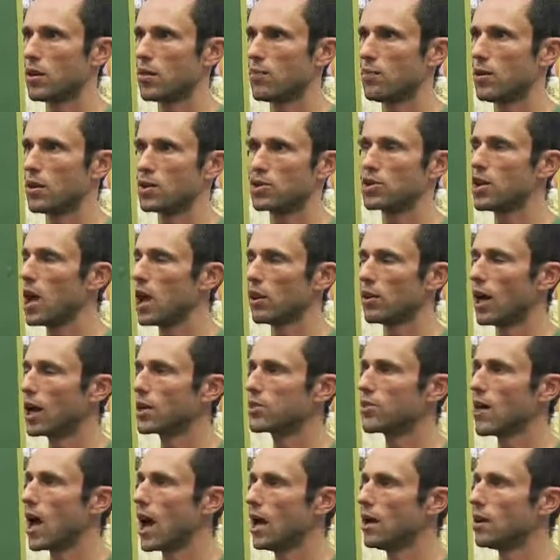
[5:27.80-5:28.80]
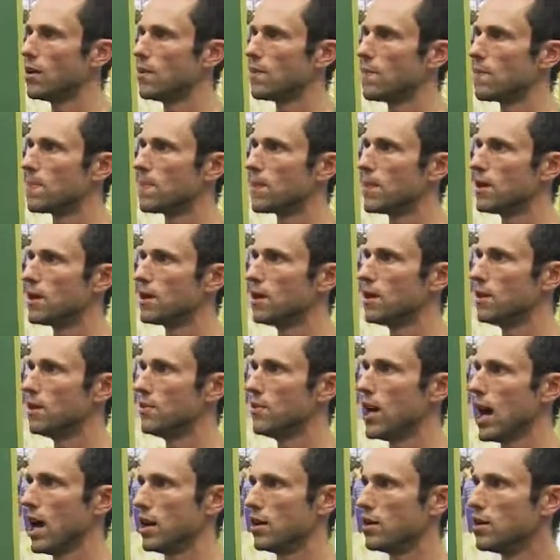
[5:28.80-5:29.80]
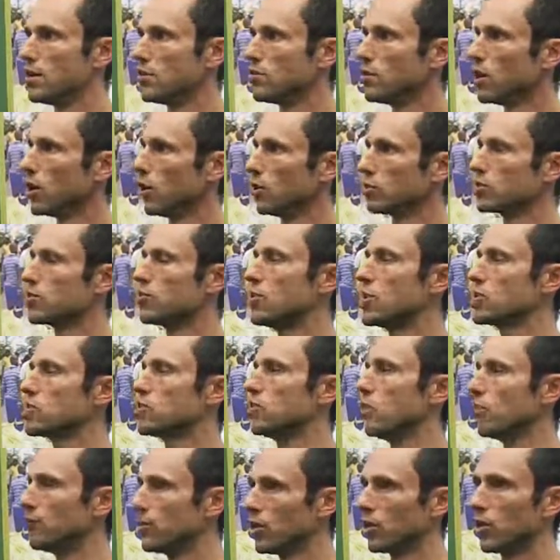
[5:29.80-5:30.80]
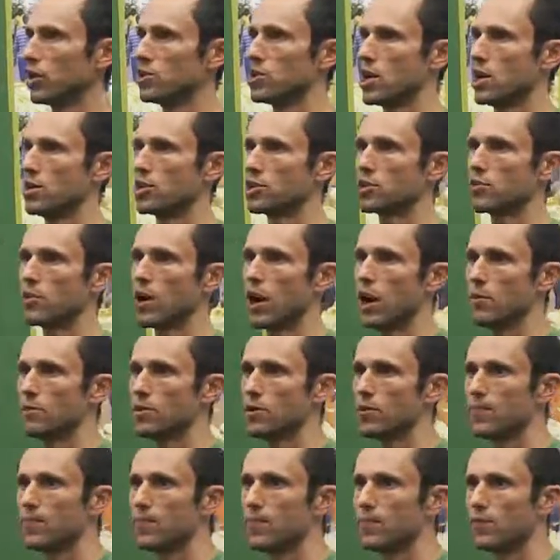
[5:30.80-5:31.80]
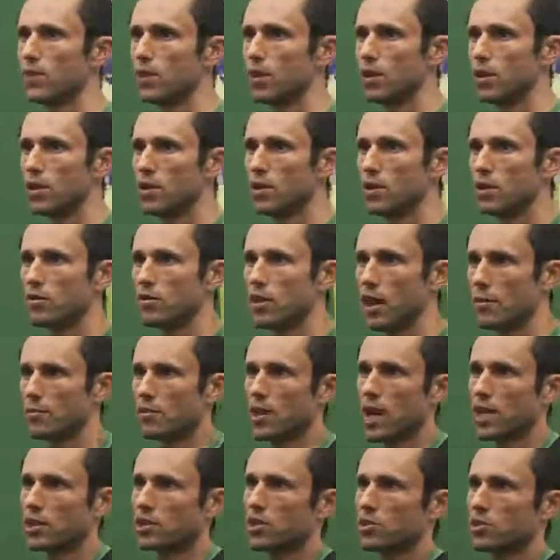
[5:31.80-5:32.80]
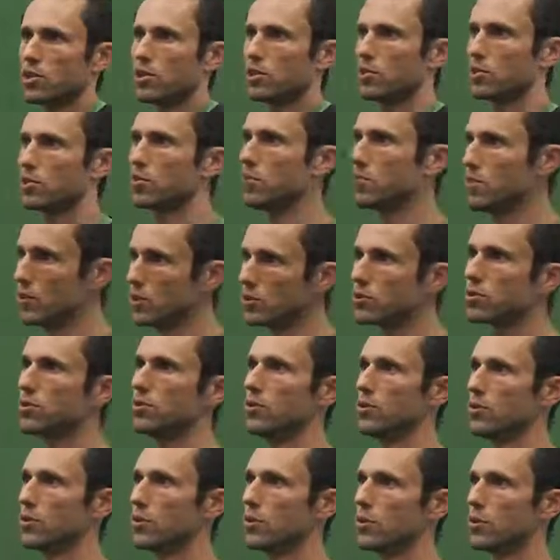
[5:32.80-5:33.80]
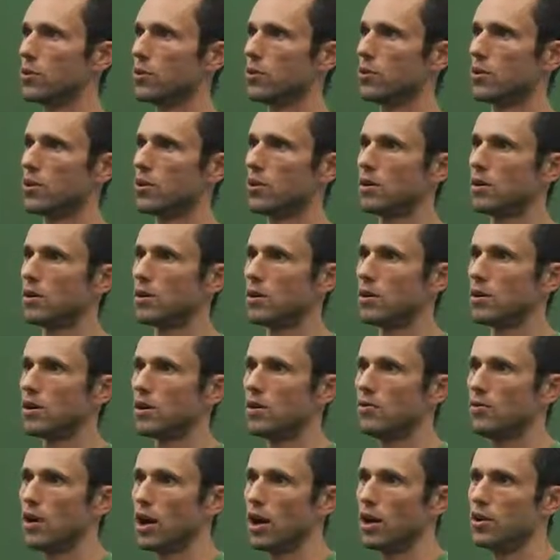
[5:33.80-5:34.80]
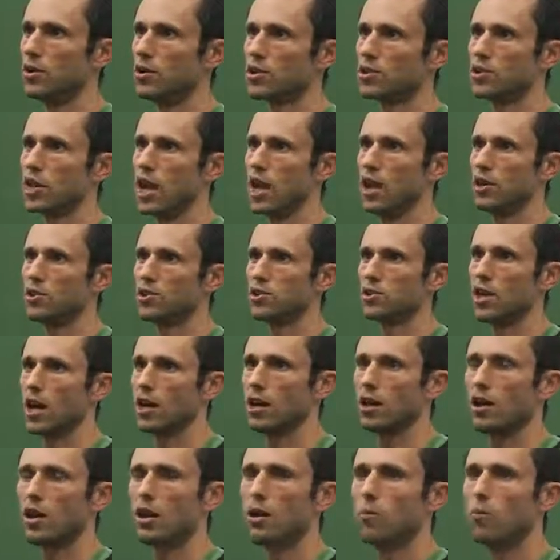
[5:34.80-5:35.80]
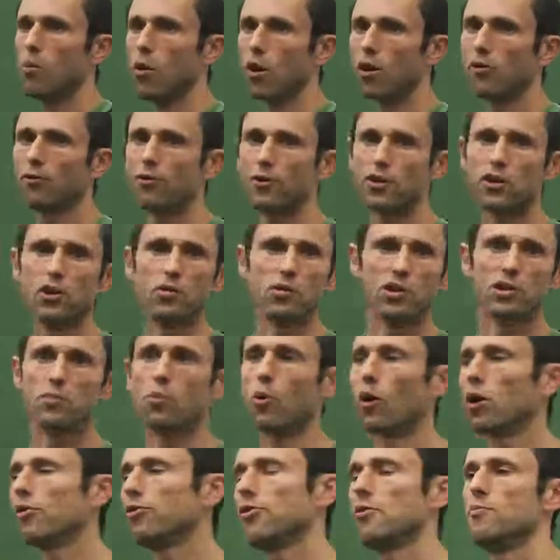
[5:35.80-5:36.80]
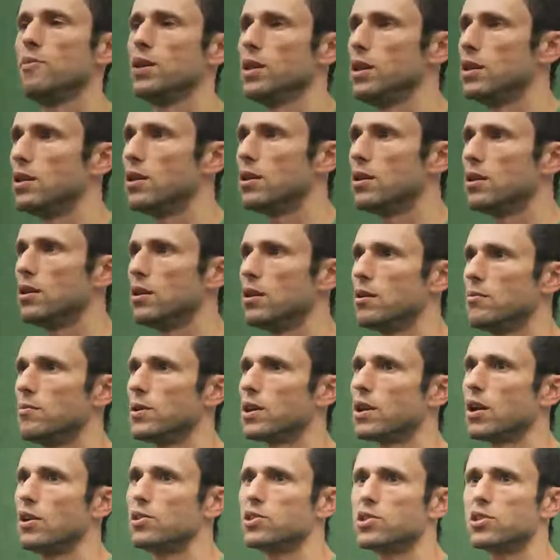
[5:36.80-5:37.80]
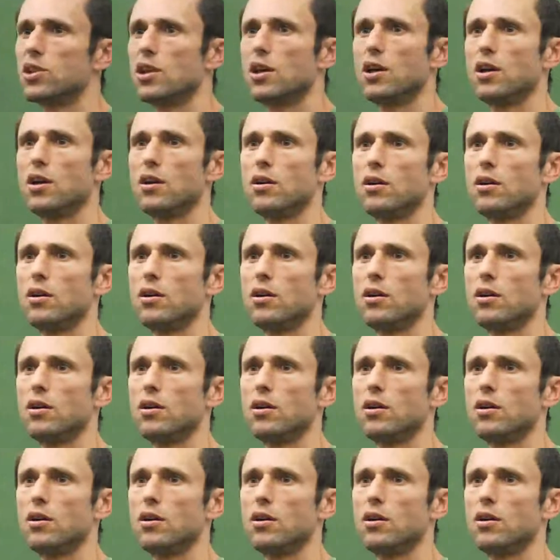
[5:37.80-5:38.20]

But it's not like that in that little traditional village I described that practices Ubuntu, that understands that more for you is more for me, because